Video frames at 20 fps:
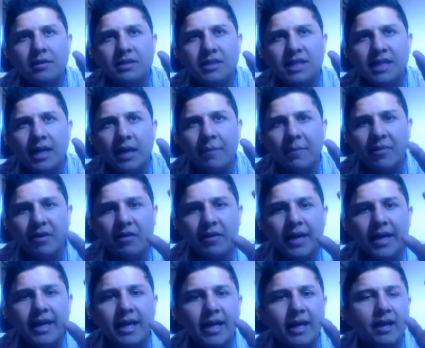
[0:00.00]
the
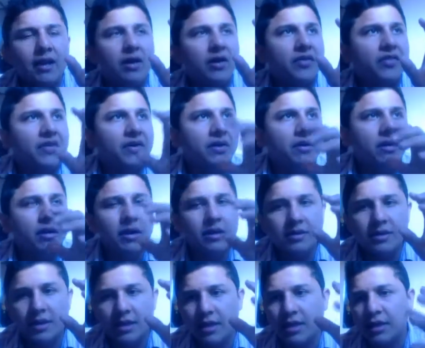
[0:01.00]
American author
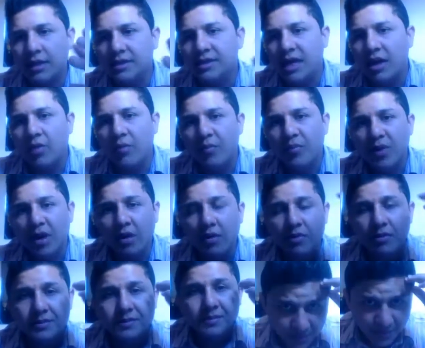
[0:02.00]
Dan
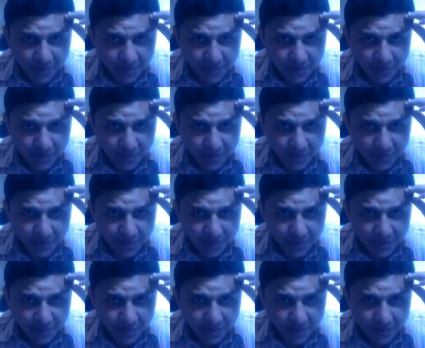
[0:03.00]
Brown.